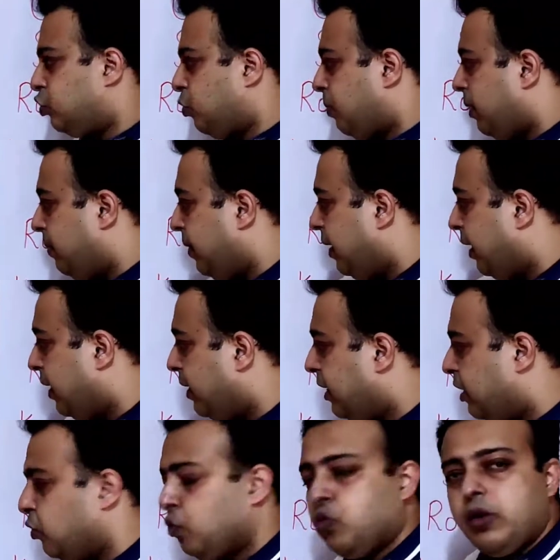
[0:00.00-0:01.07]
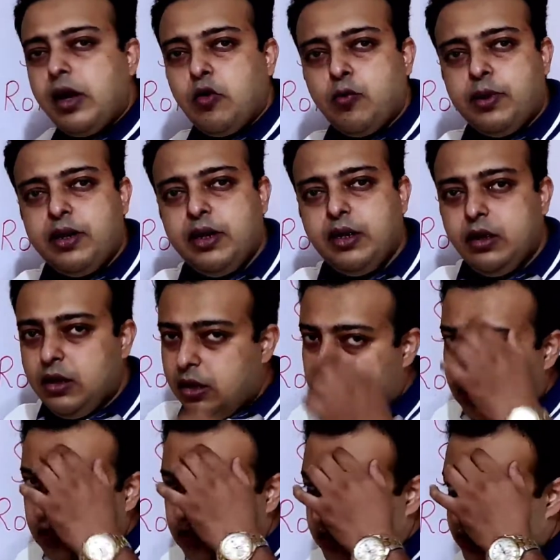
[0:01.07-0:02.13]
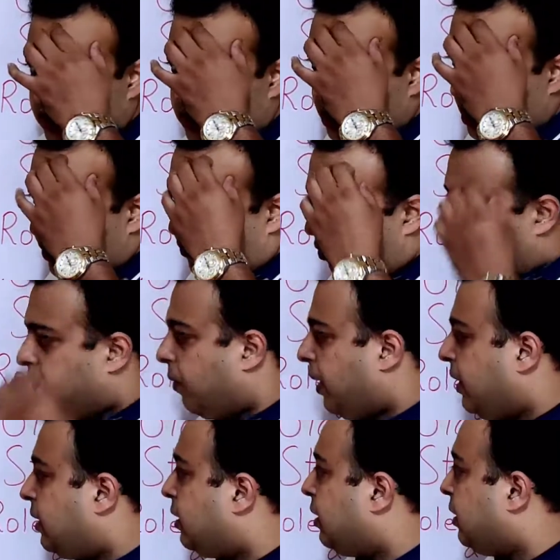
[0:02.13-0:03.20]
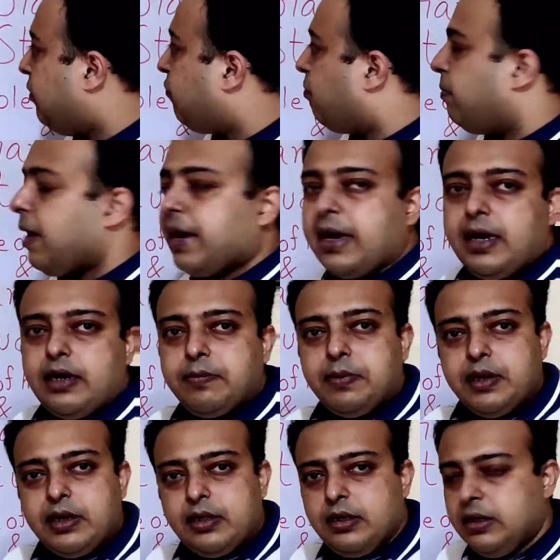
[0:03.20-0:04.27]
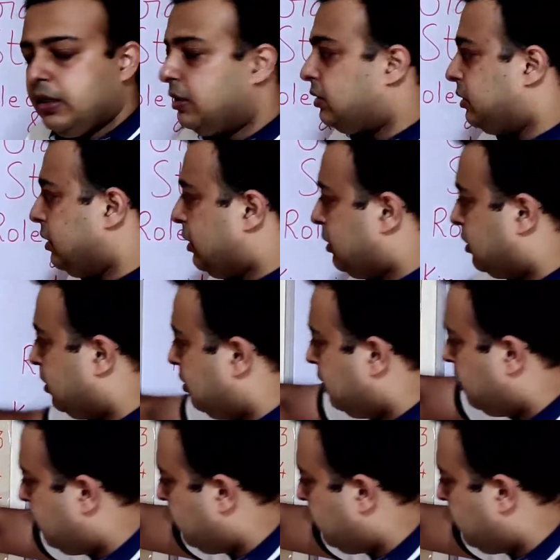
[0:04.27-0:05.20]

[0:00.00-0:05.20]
So maybe any two would have been necessary for white if black had played h6.